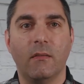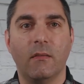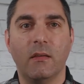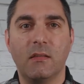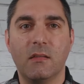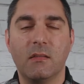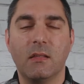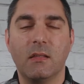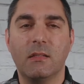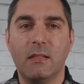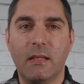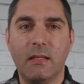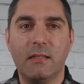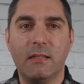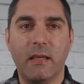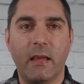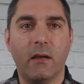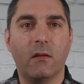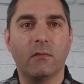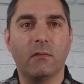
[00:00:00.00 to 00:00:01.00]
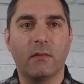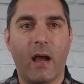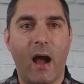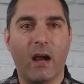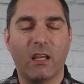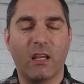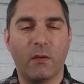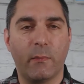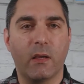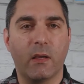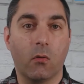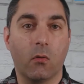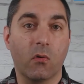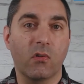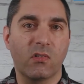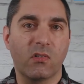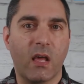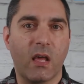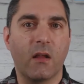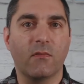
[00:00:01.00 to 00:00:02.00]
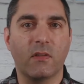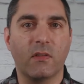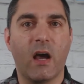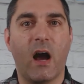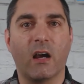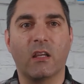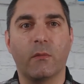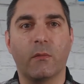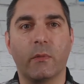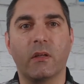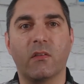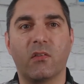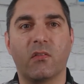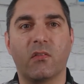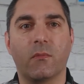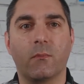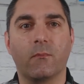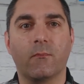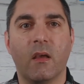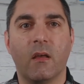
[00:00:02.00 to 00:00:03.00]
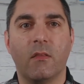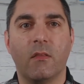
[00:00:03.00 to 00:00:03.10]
This is a detailed document or set of documents